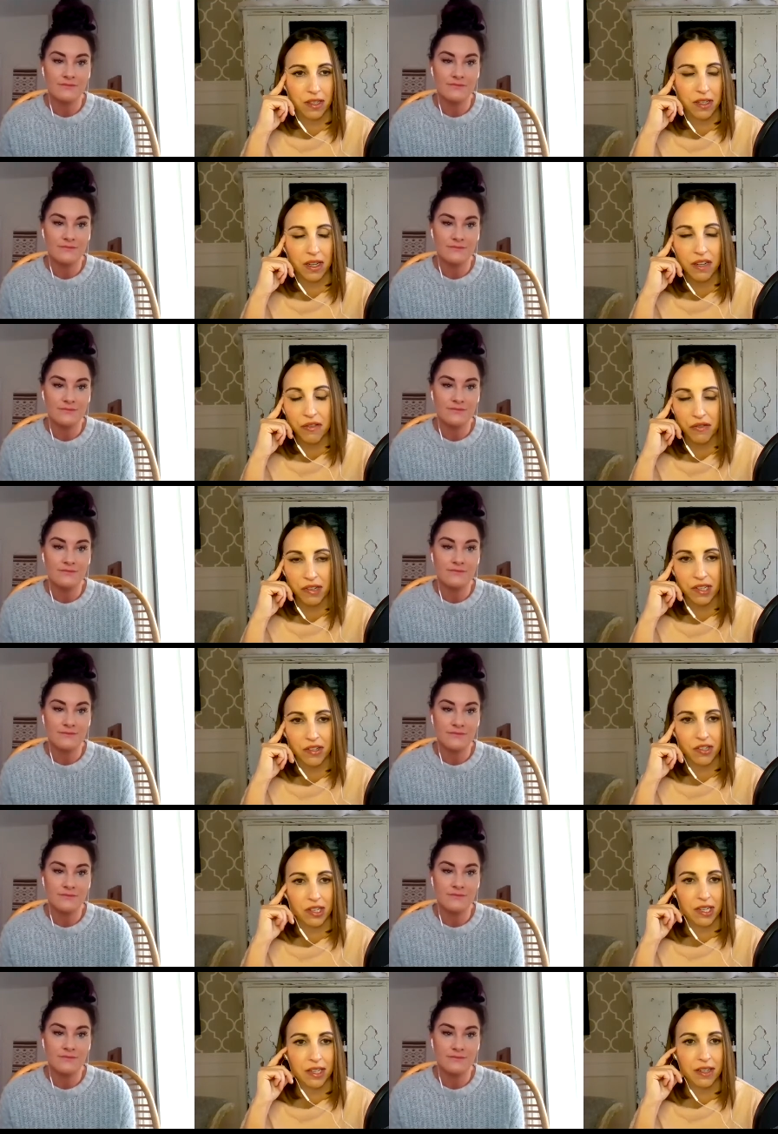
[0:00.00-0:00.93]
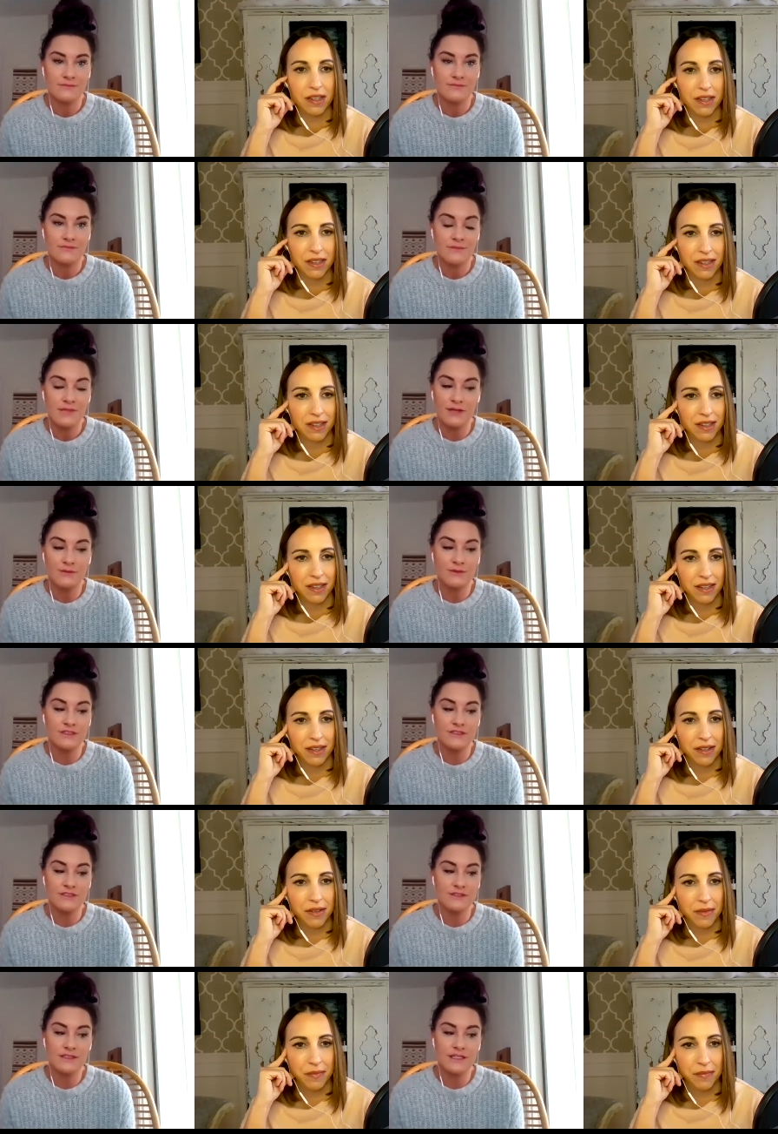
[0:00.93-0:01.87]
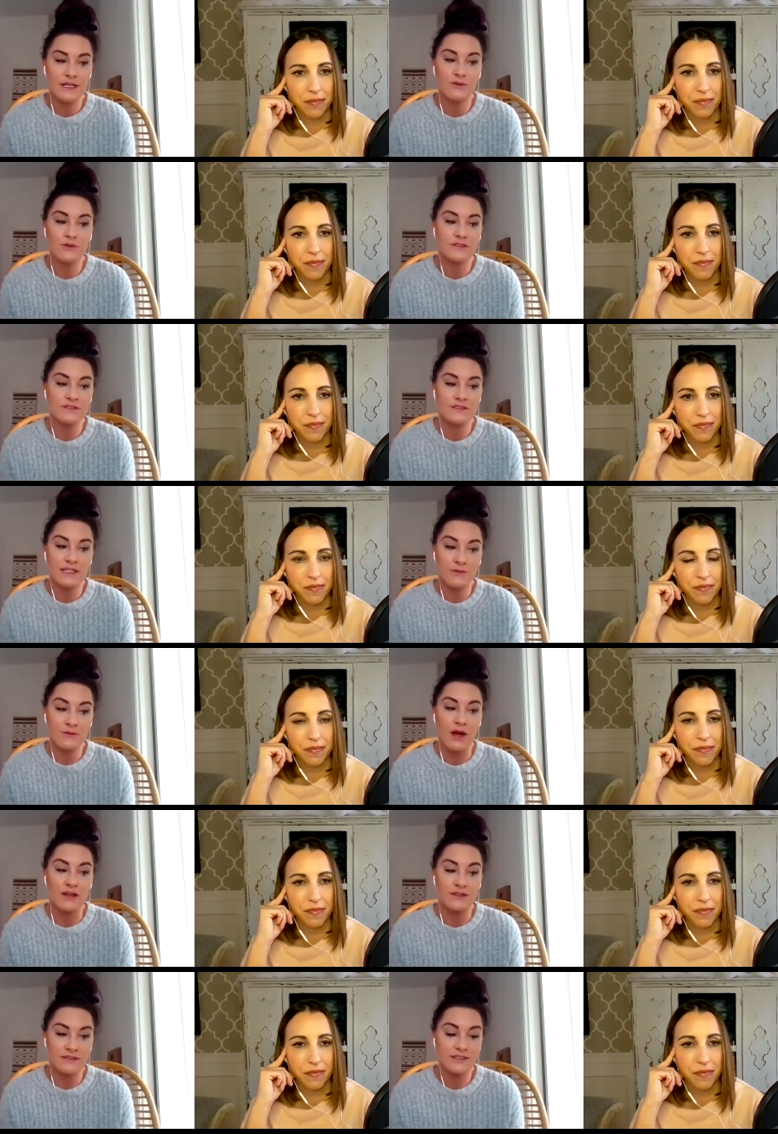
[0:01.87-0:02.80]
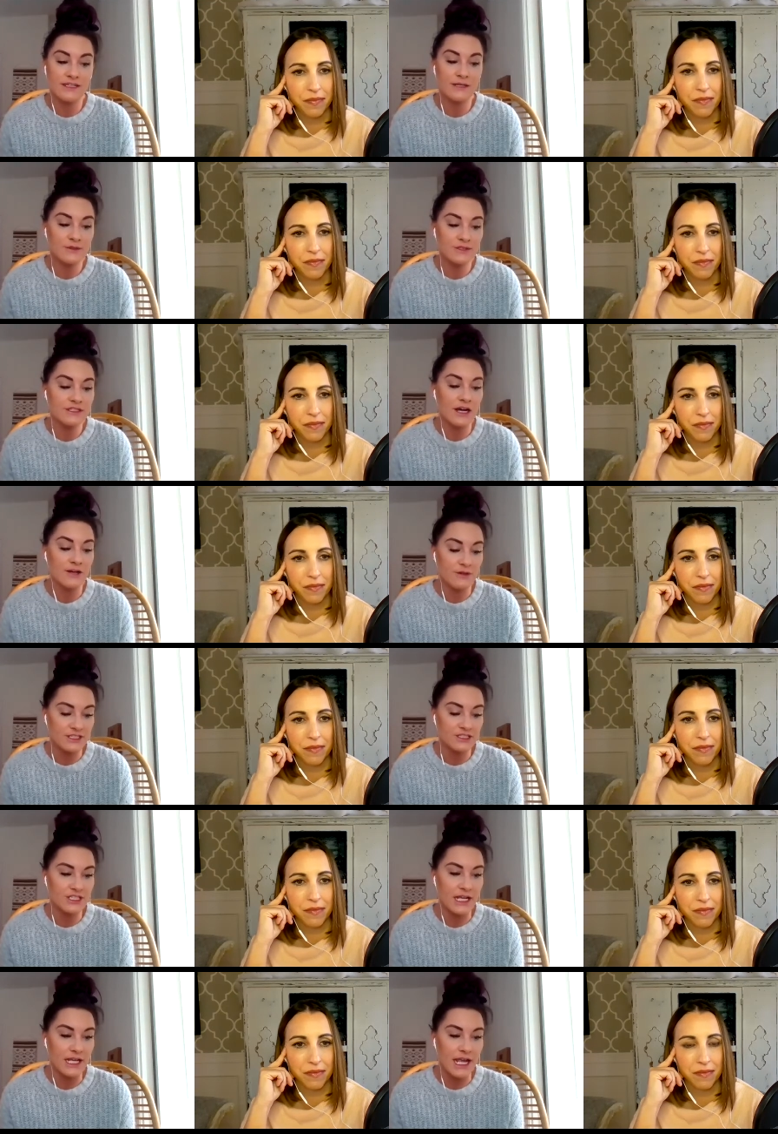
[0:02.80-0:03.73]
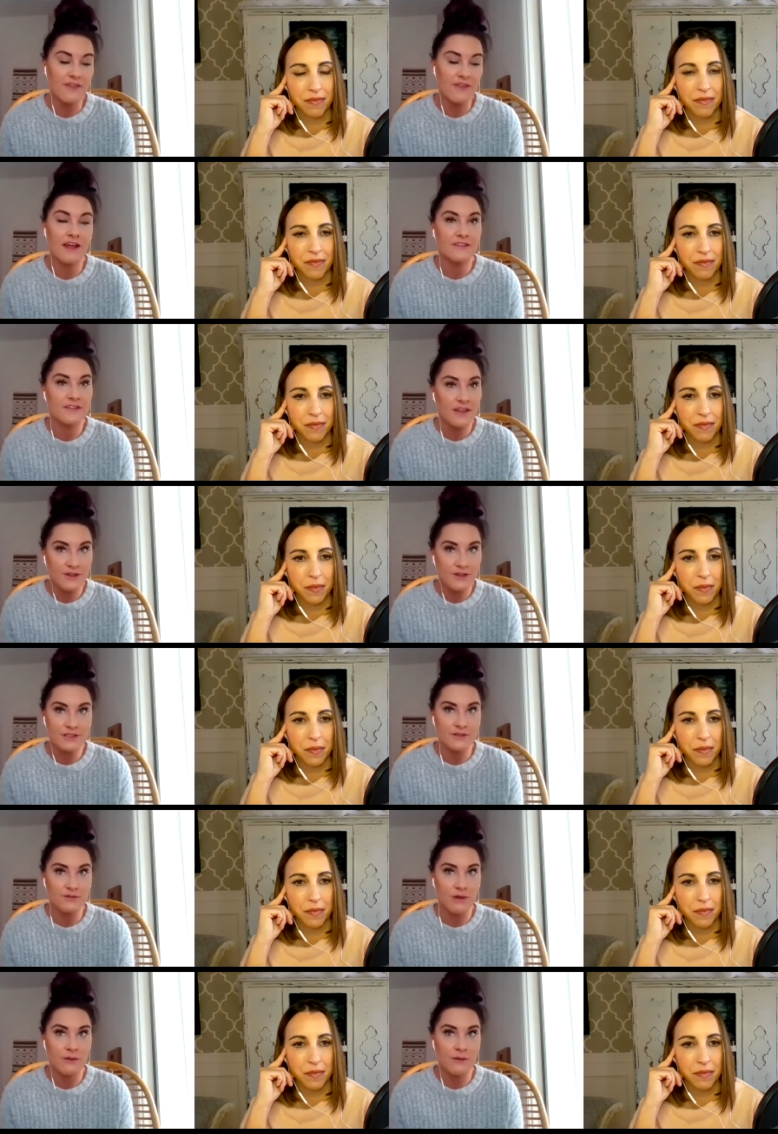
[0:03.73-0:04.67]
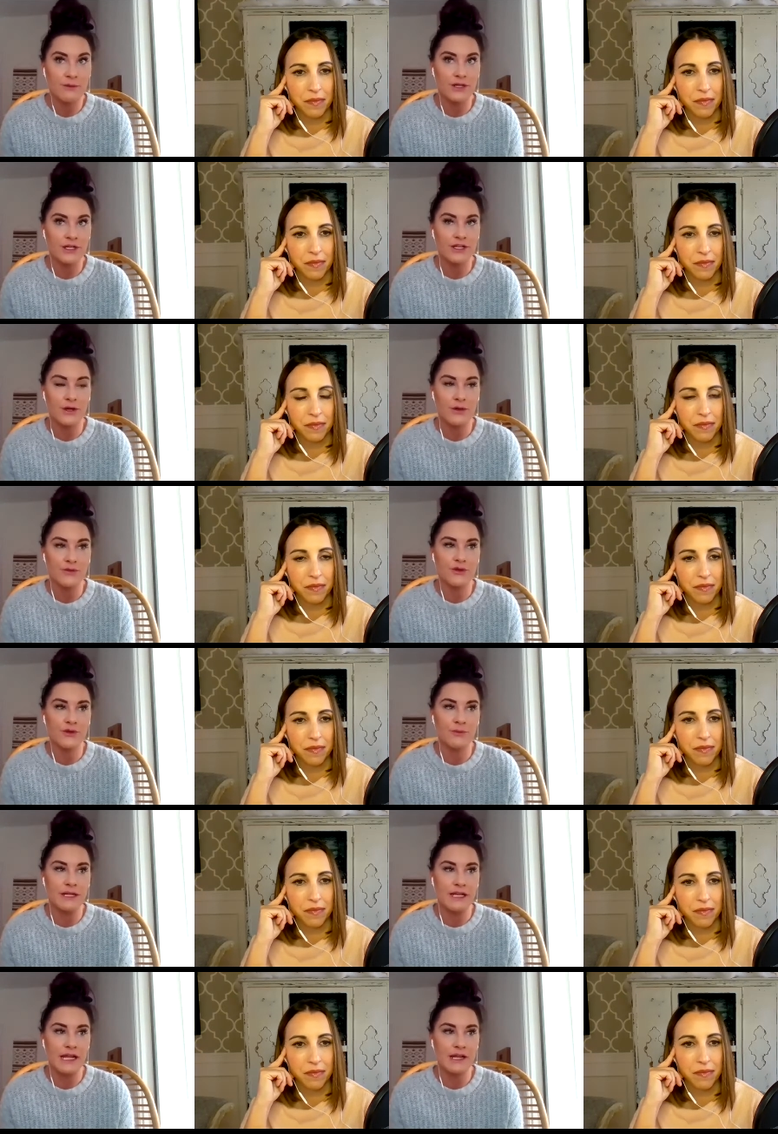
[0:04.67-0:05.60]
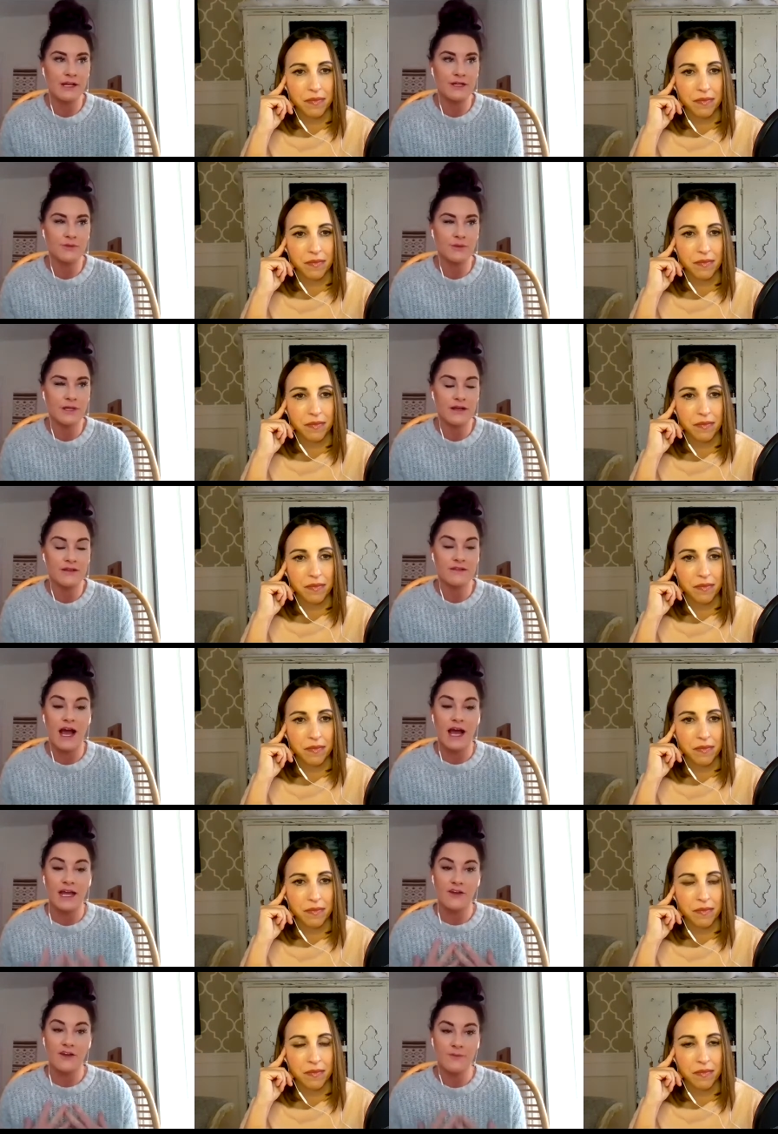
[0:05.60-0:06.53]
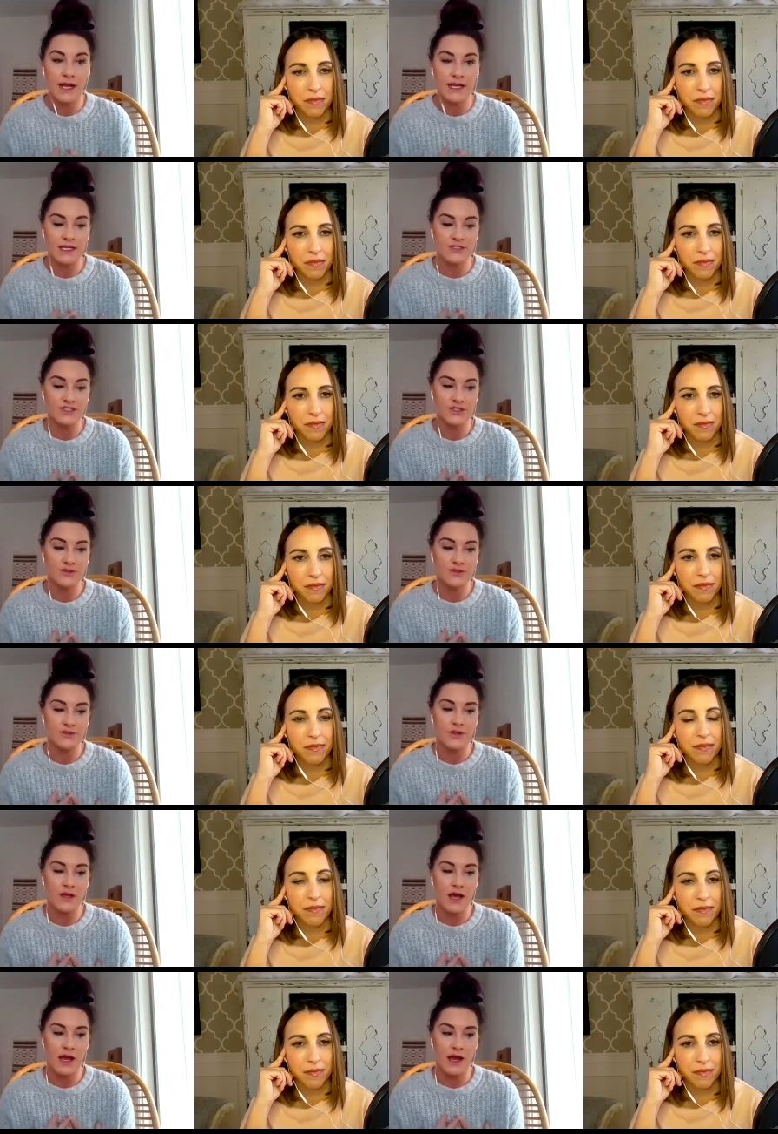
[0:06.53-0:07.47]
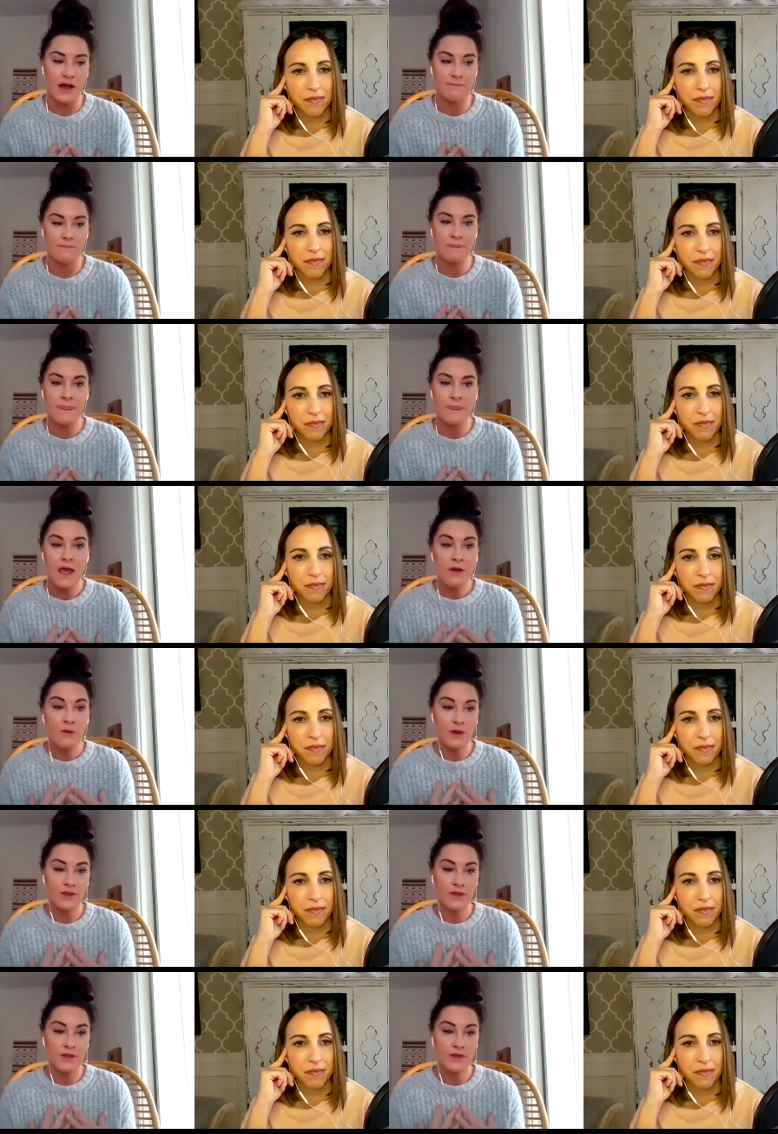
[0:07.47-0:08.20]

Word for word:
Speaker 1: gut wrenching
Speaker 2: it was it was it was it was gut wrenching and that's another reason why we were going to go through a mediator because i have my issues um, with